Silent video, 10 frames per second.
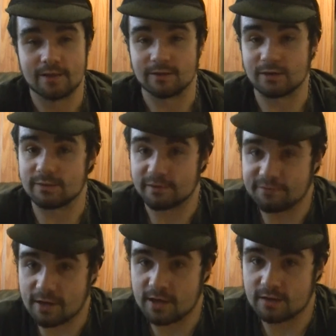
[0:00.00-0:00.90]
They're going to be
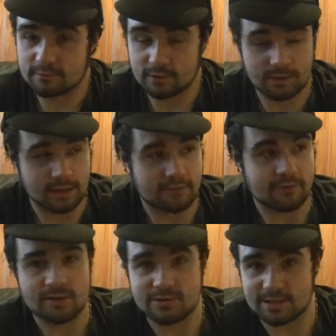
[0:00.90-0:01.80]
funny, they're going to give
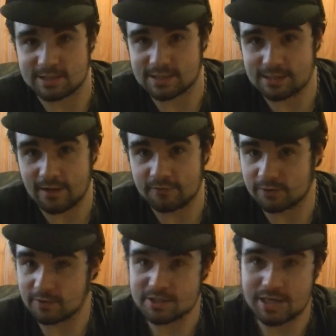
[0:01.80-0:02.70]
you interesting stuff,
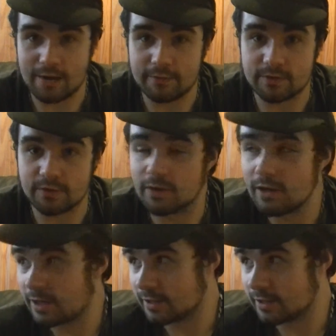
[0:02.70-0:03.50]
they're going to chat with you.